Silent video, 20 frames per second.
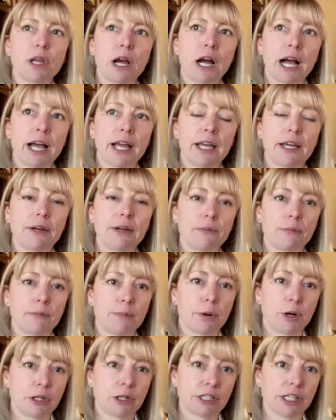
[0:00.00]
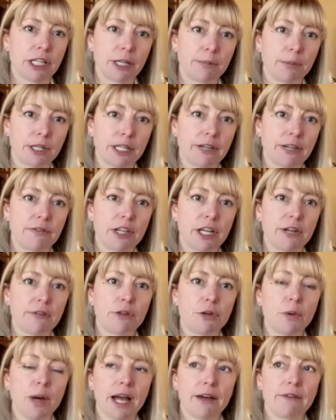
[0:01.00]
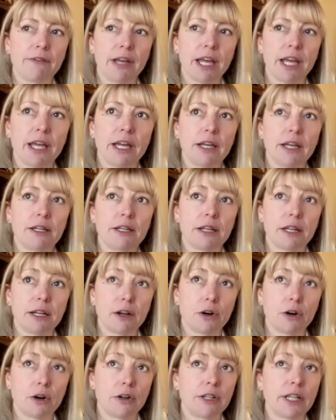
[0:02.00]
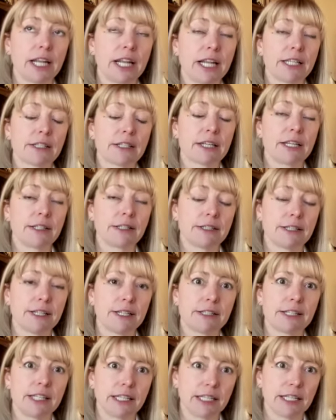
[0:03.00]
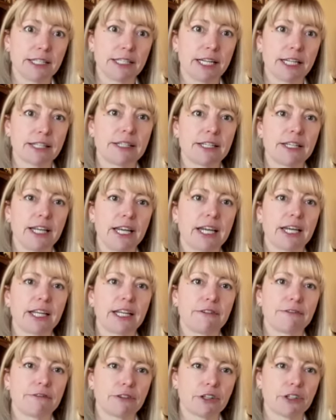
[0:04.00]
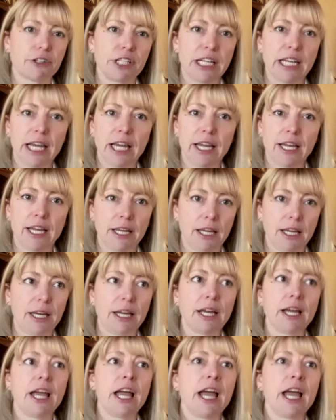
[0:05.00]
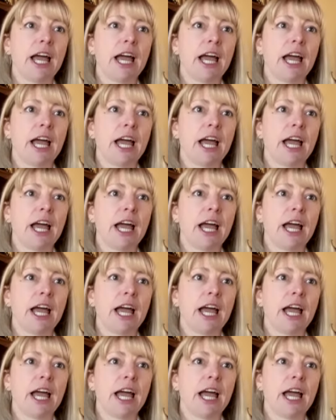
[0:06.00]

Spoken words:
I personally believe that if you have a herd that has consistently tested negative for CAE